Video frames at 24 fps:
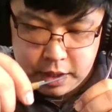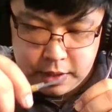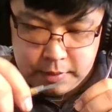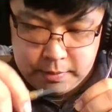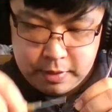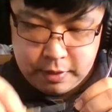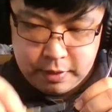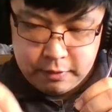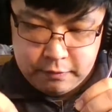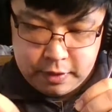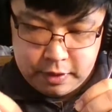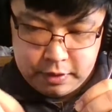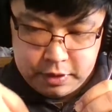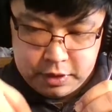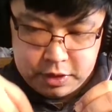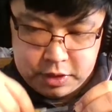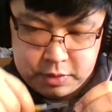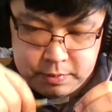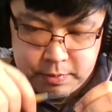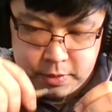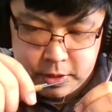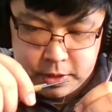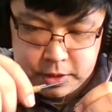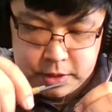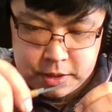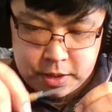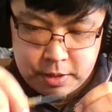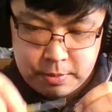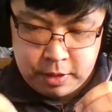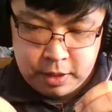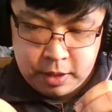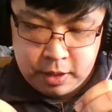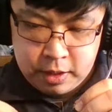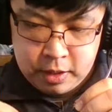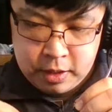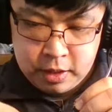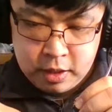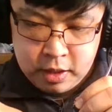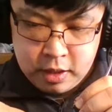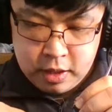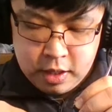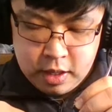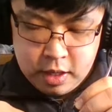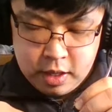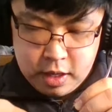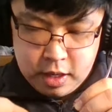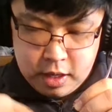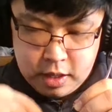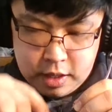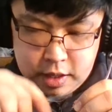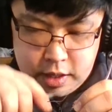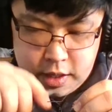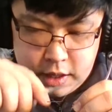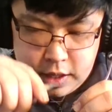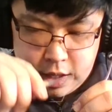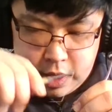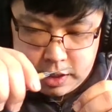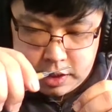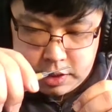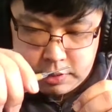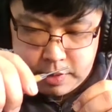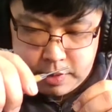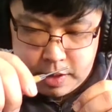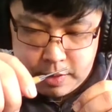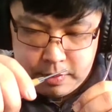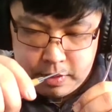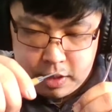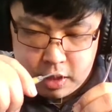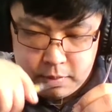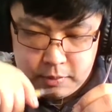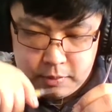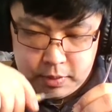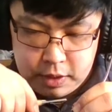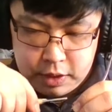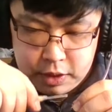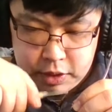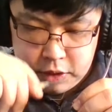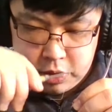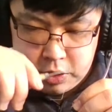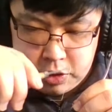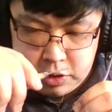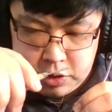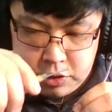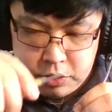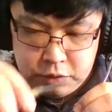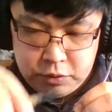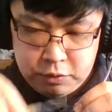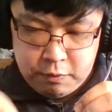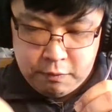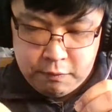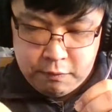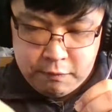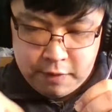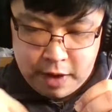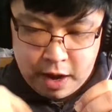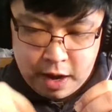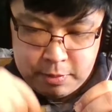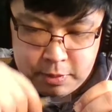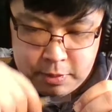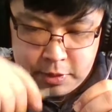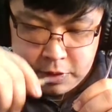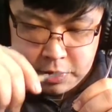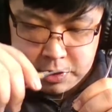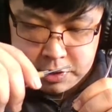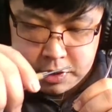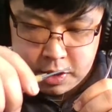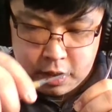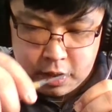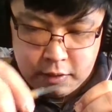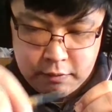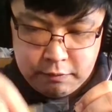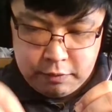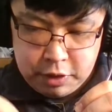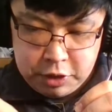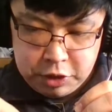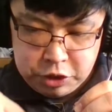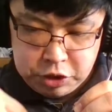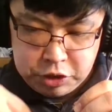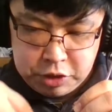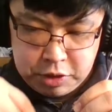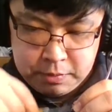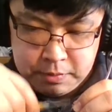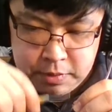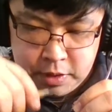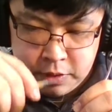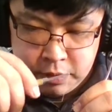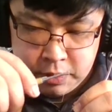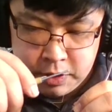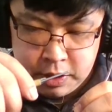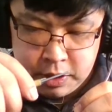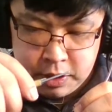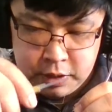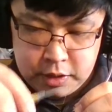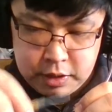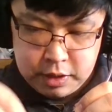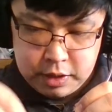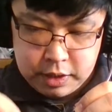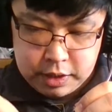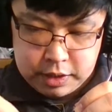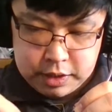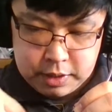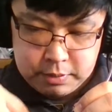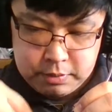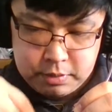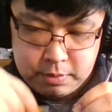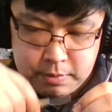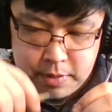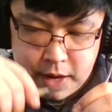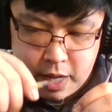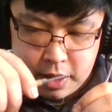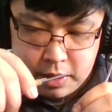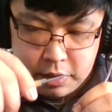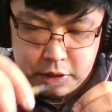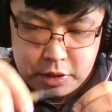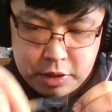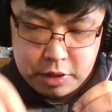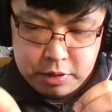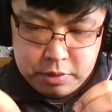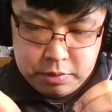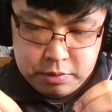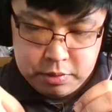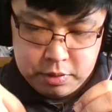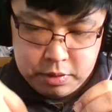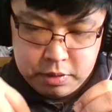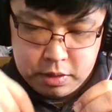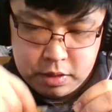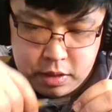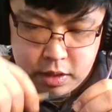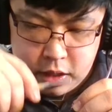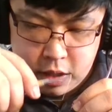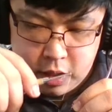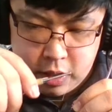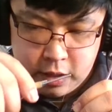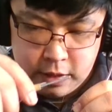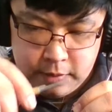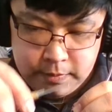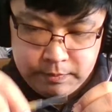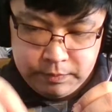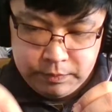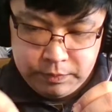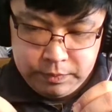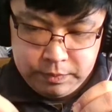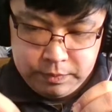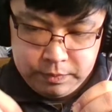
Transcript: And by fairly sparse, I mean it's probably going to be 2 fibers of each component except the mallard. 2